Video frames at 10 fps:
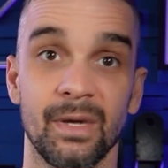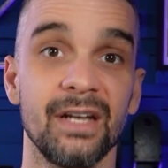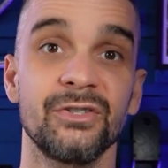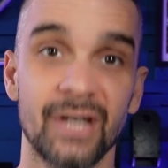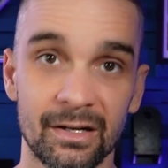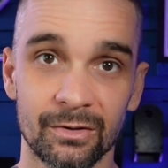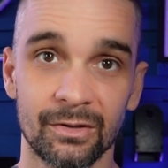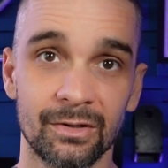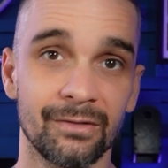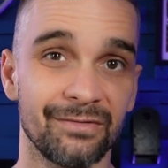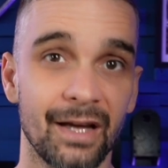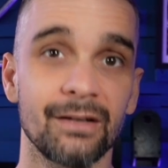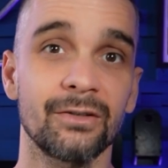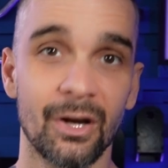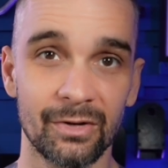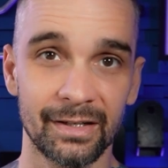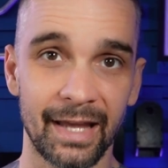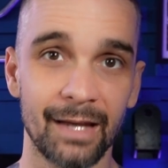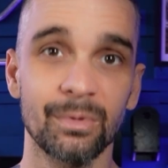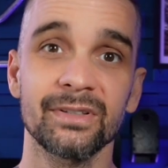but in general, vinyl coated
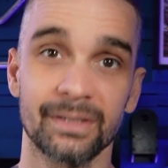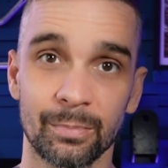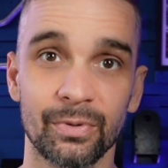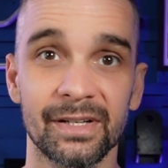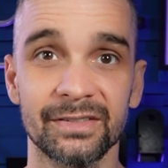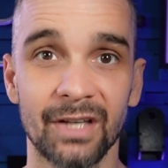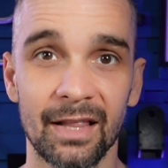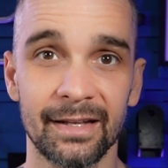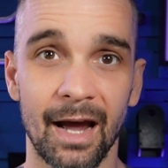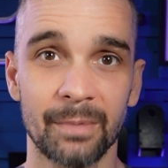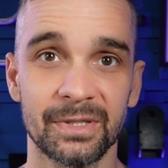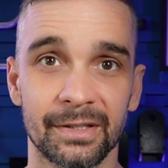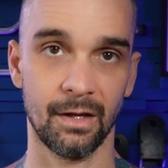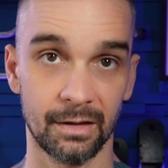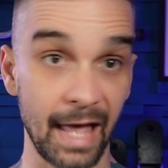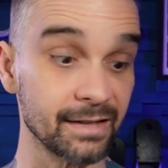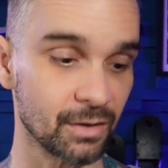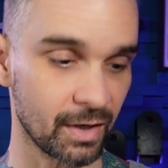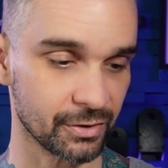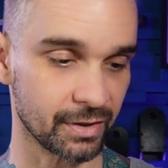cable is a pretty solid option. Last
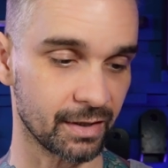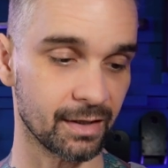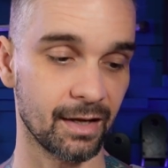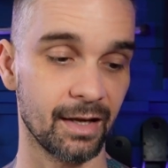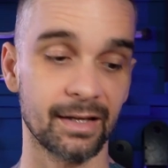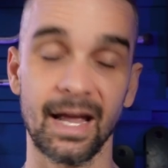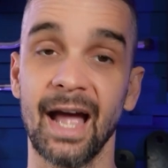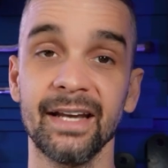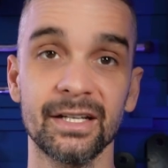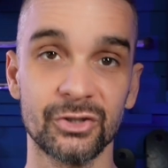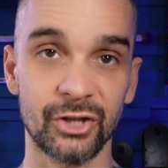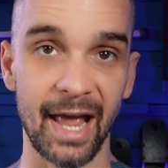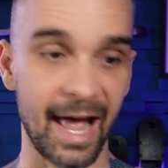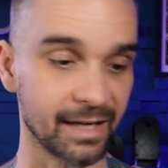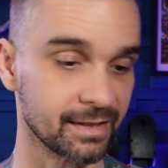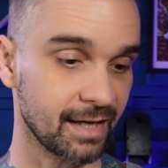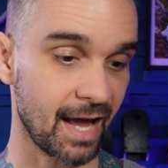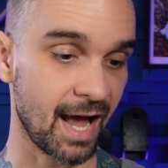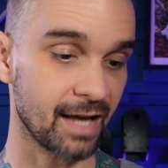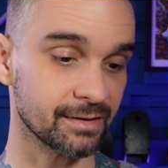question, Kinda Jacked
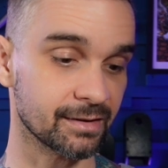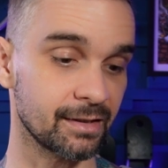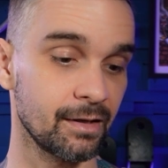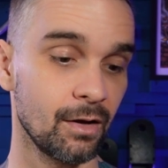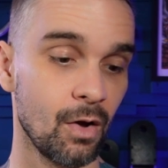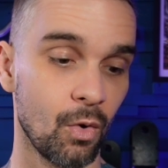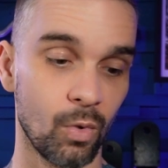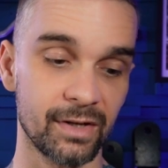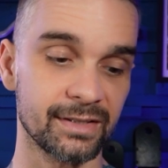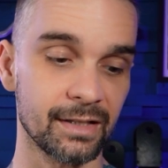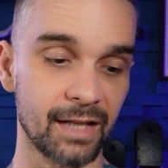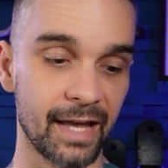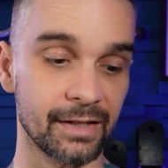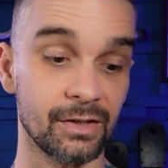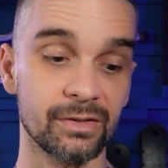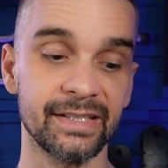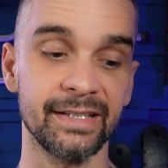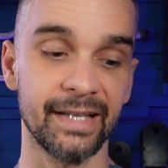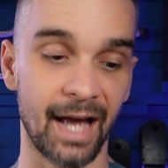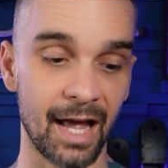asked, what is it like using
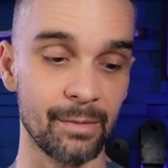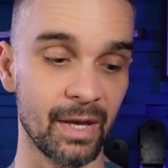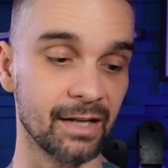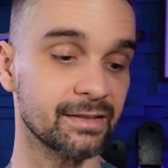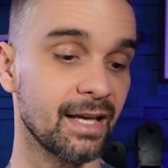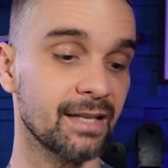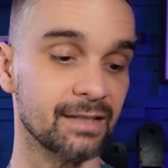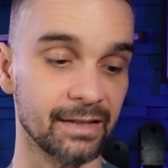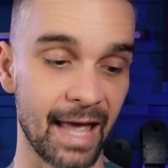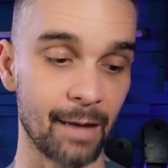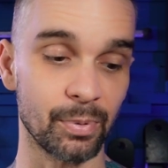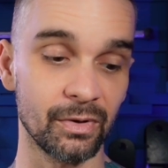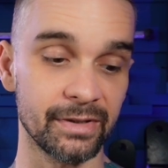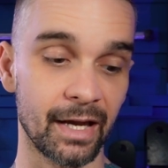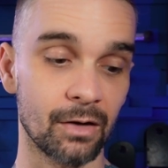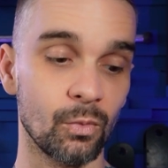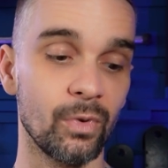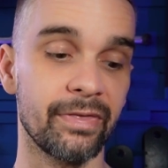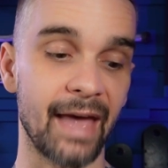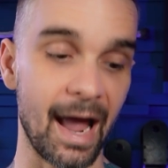the Ibex as a lat pull down
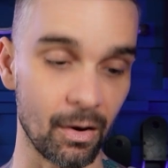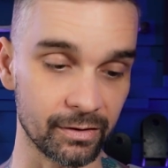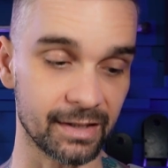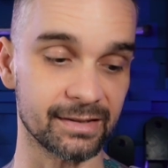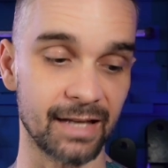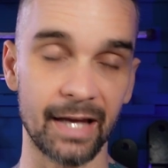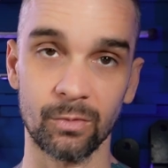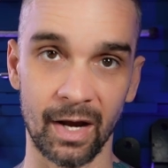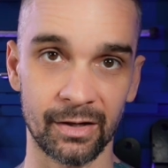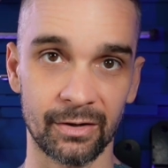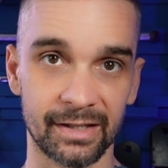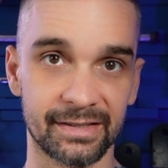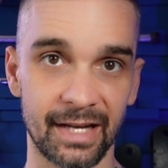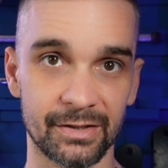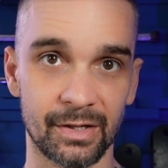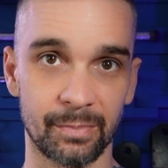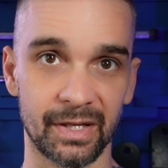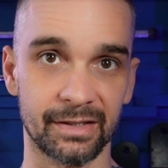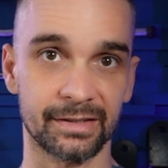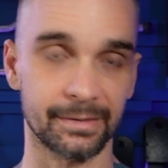without the Sidewinder extension
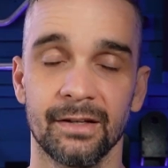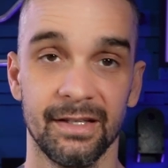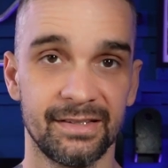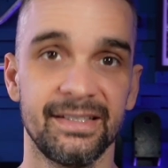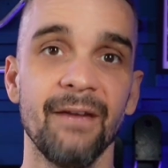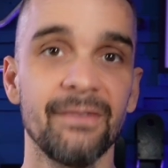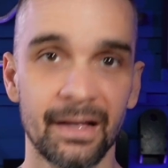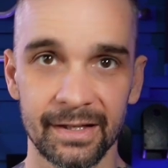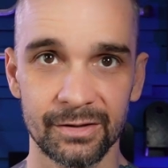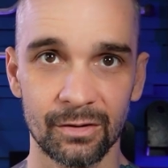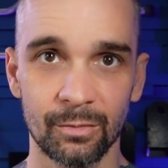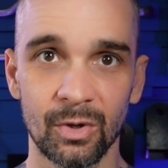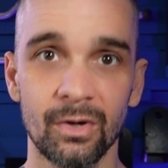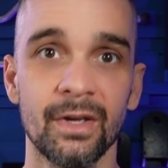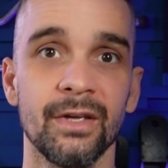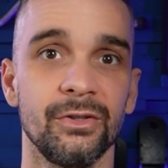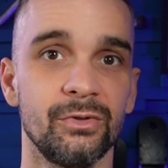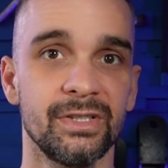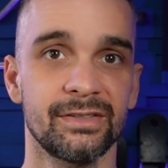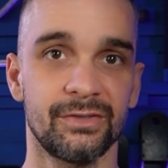piece? It's definitely doable. You
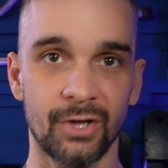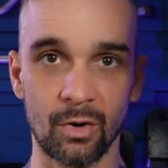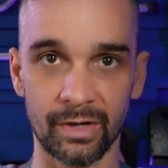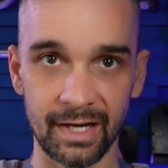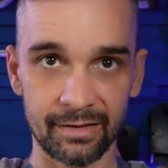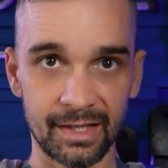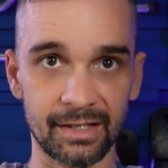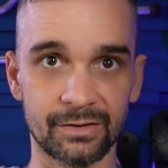just don't get the